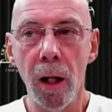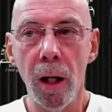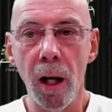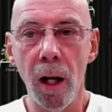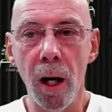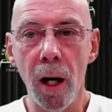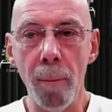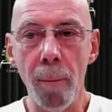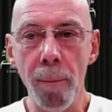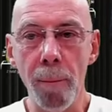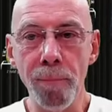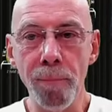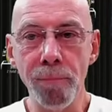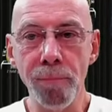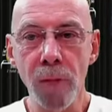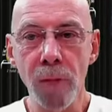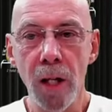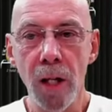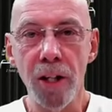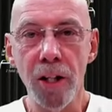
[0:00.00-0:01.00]
The
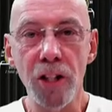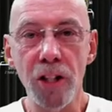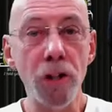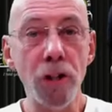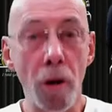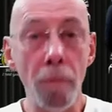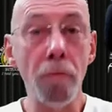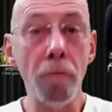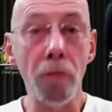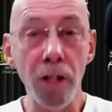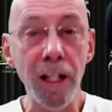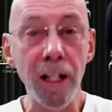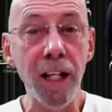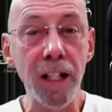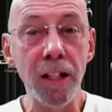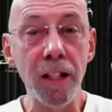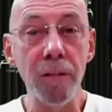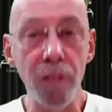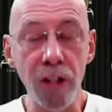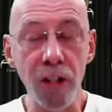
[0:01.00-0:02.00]
Sovereign
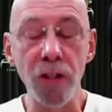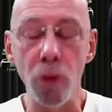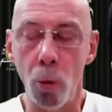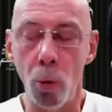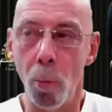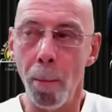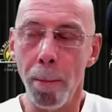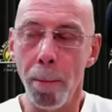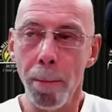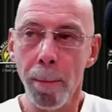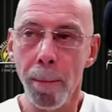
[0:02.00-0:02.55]
Individual.